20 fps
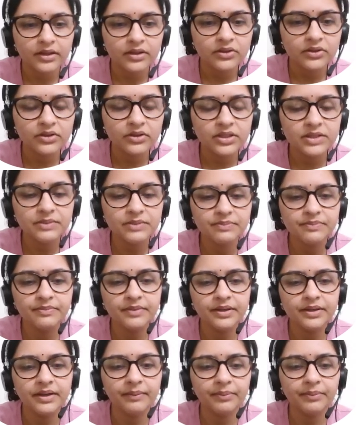So this
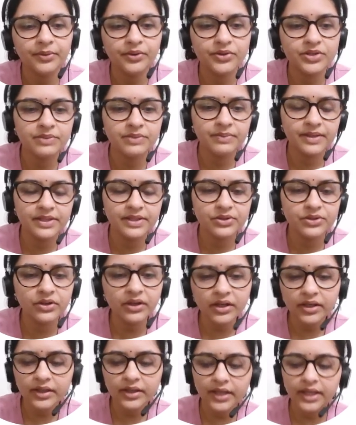approach is based on
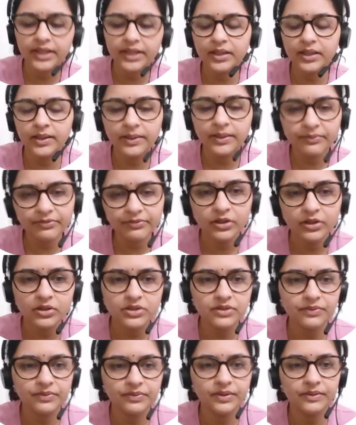Nayi Talim
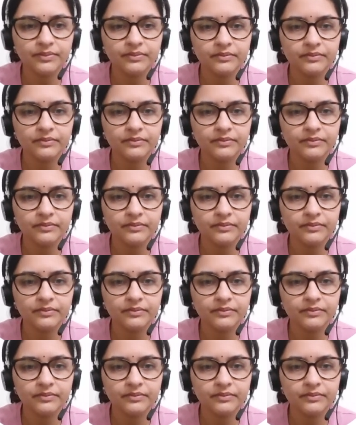philosophy.